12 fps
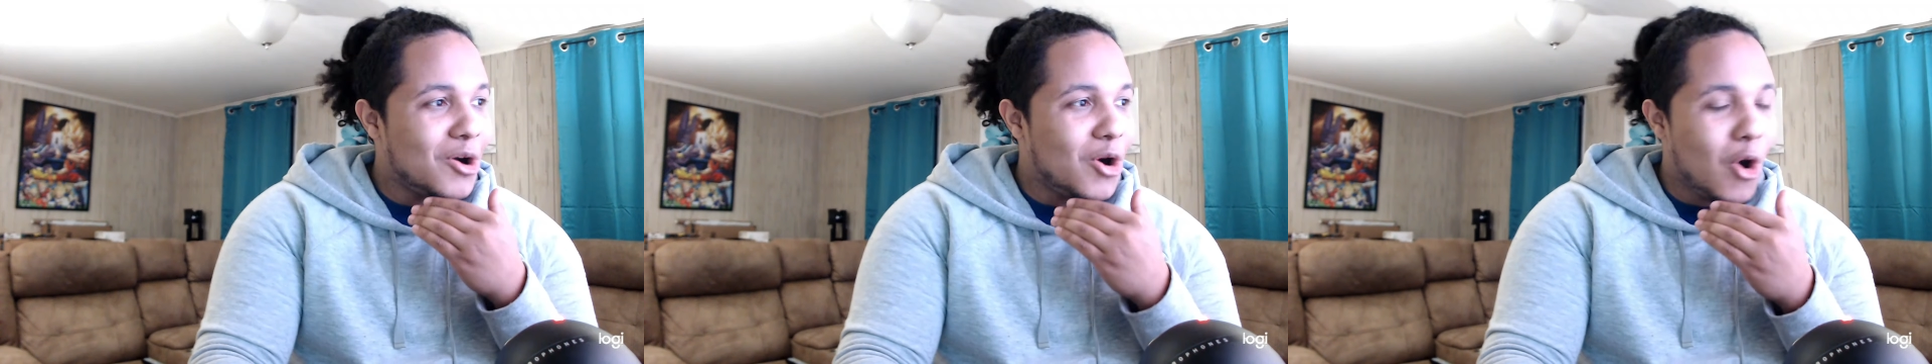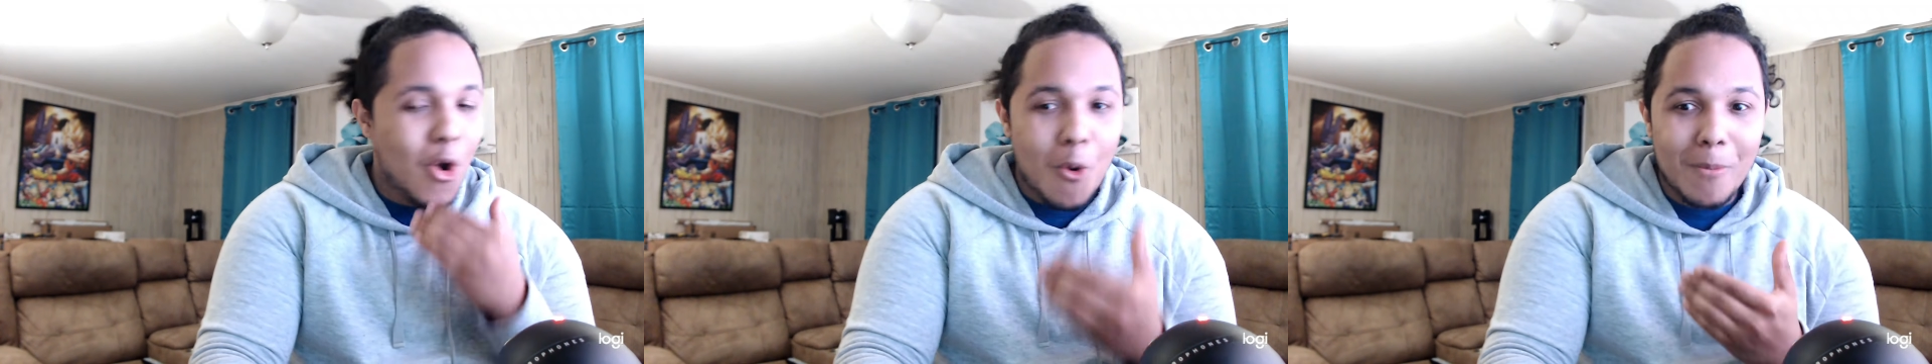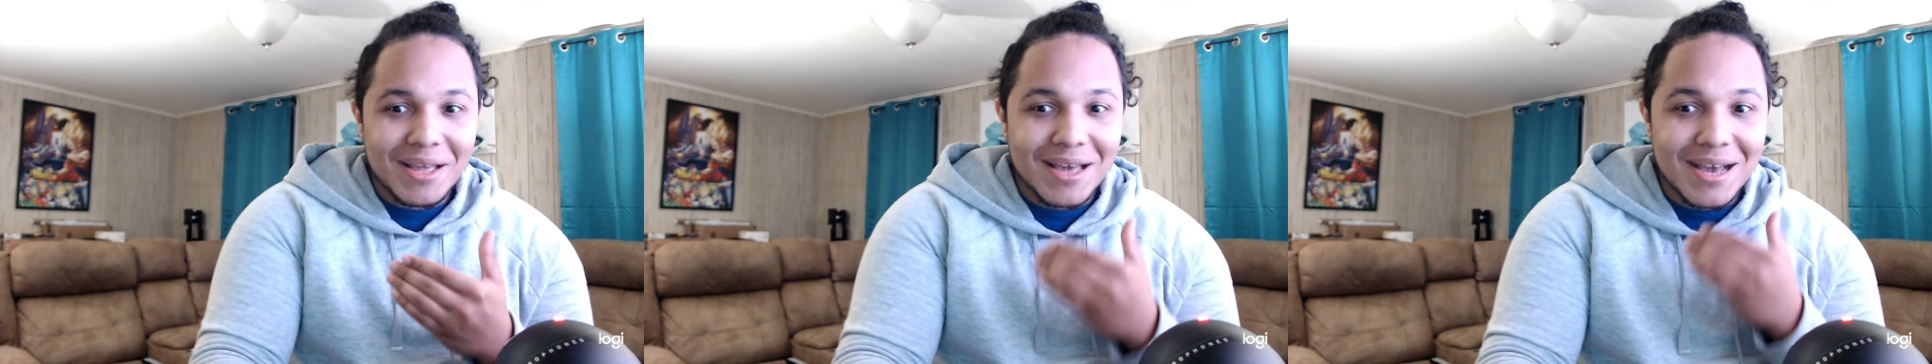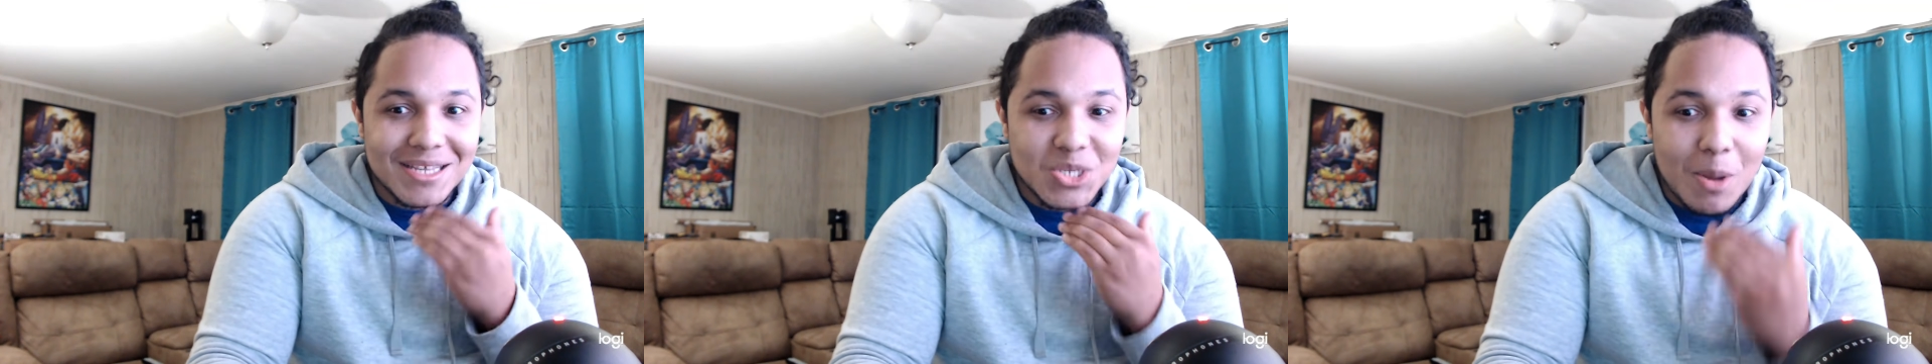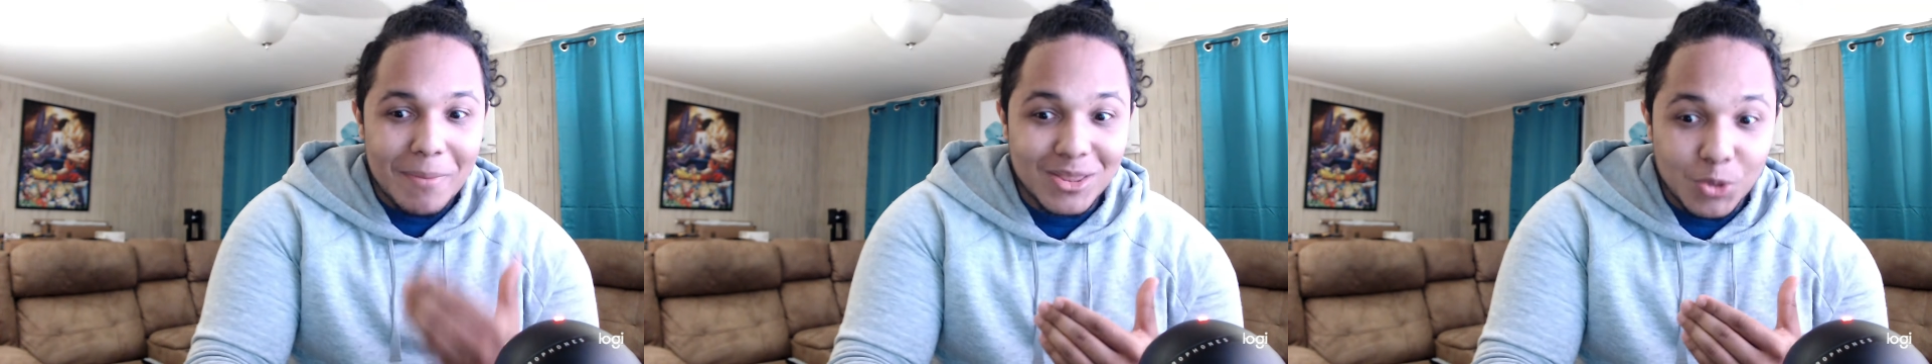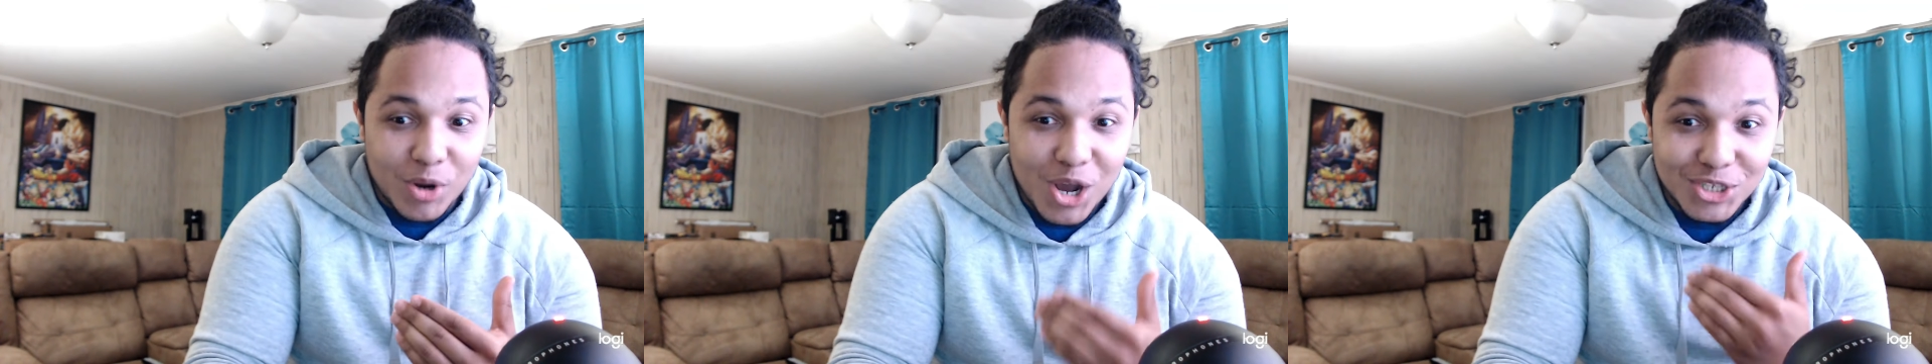oh my god, so I'm at
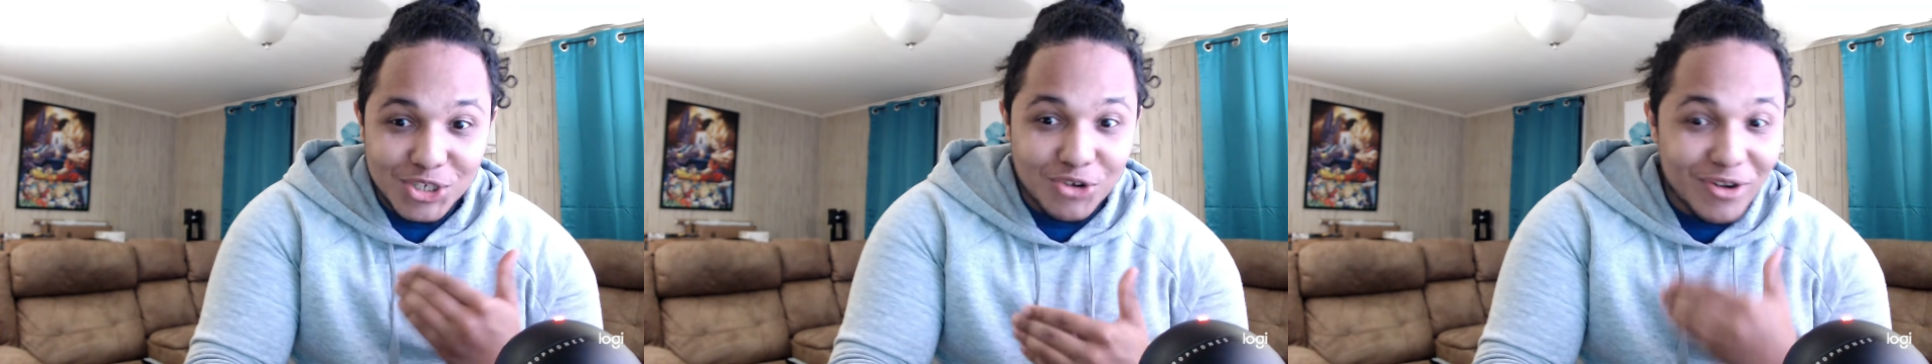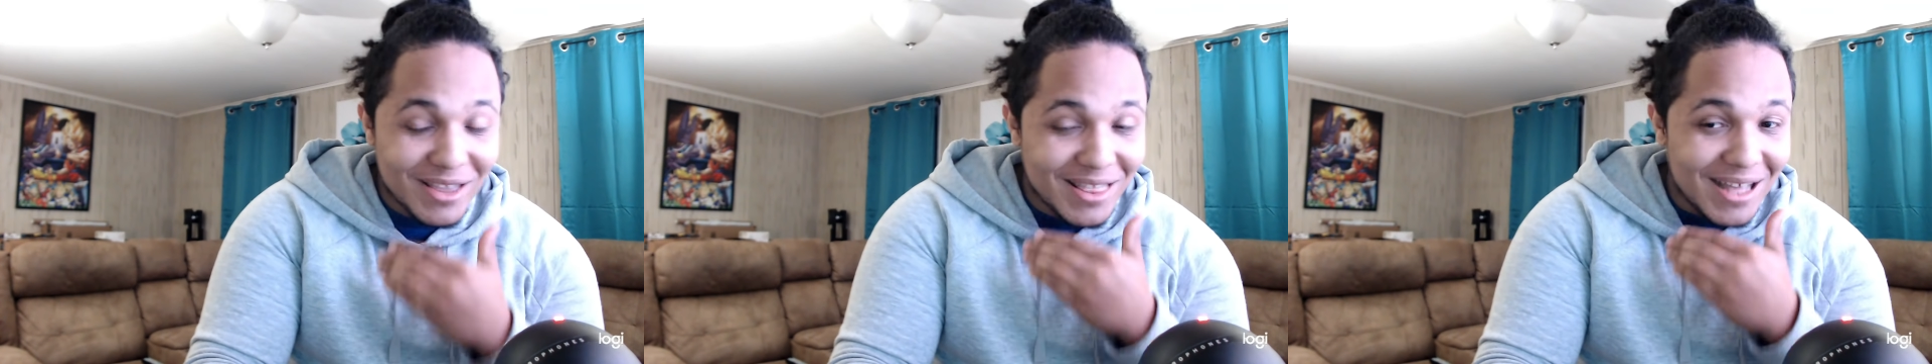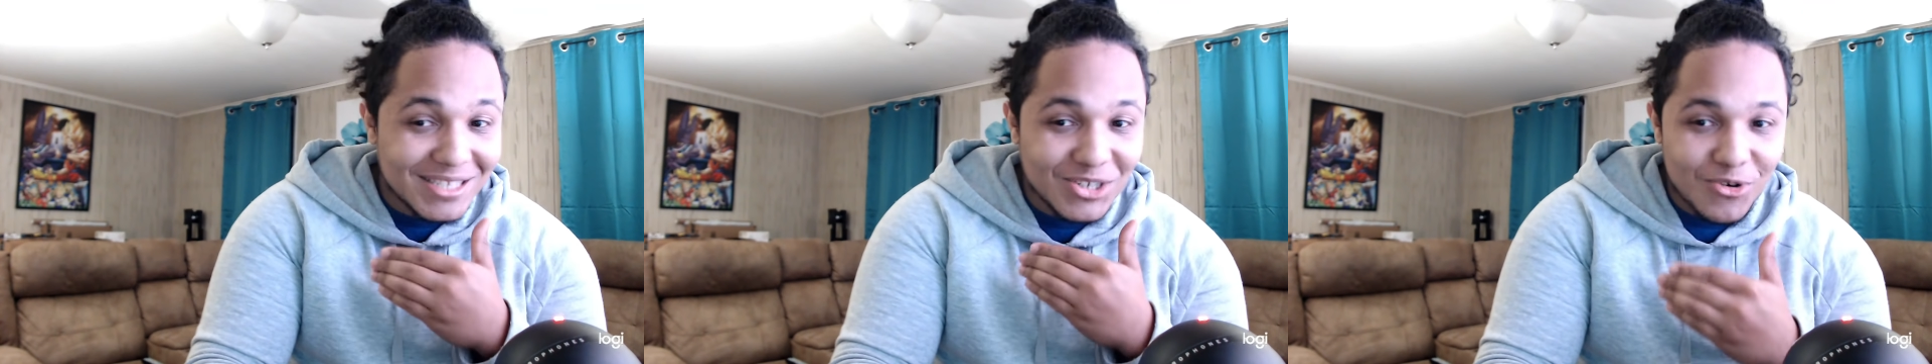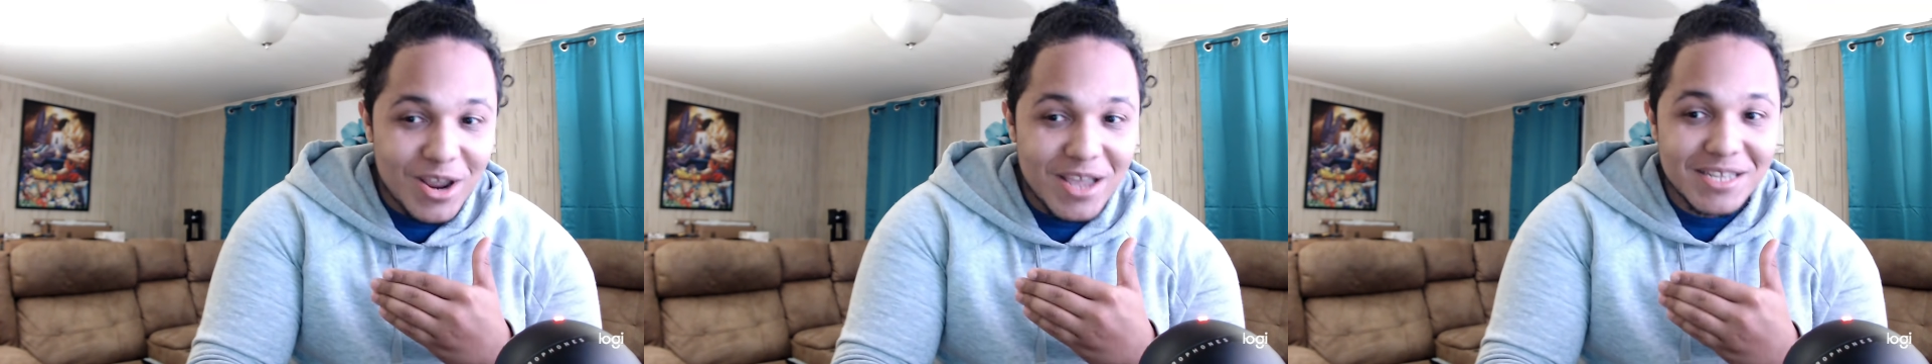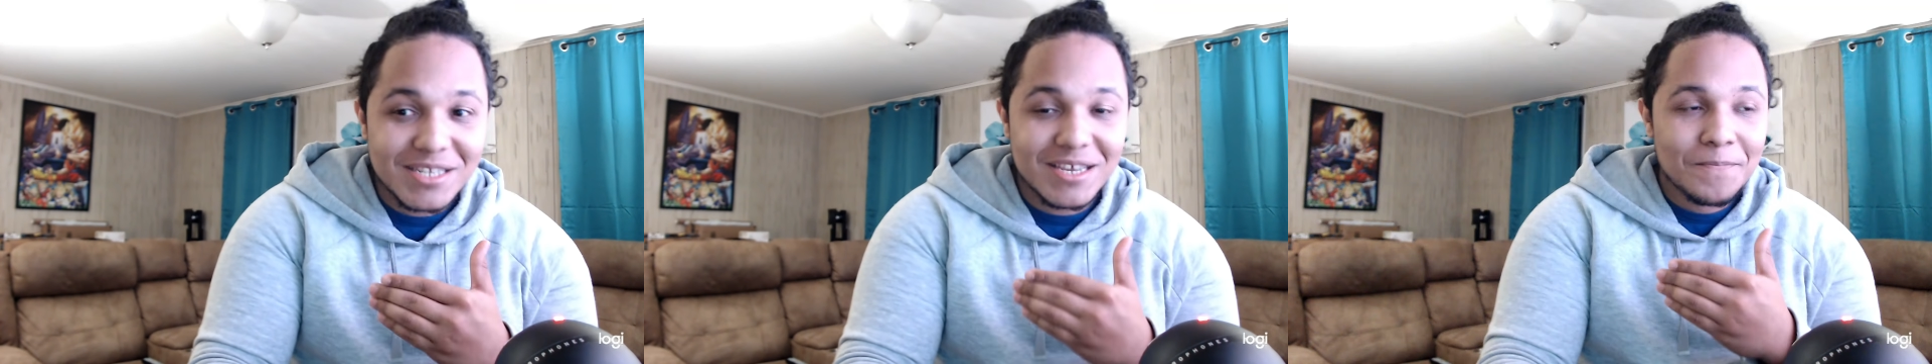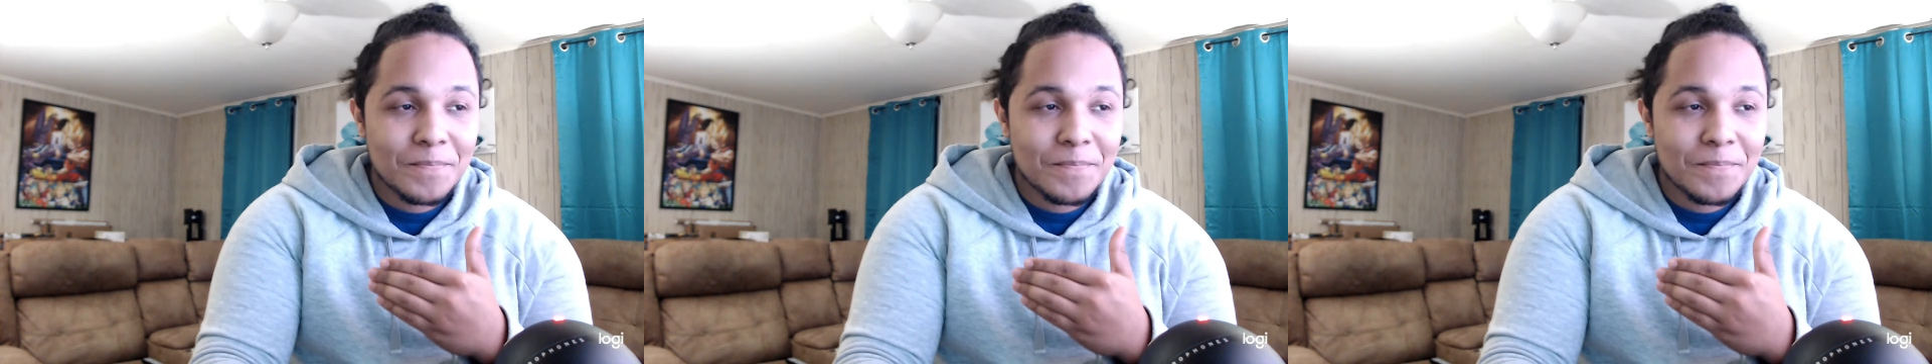300 already. That's crazy.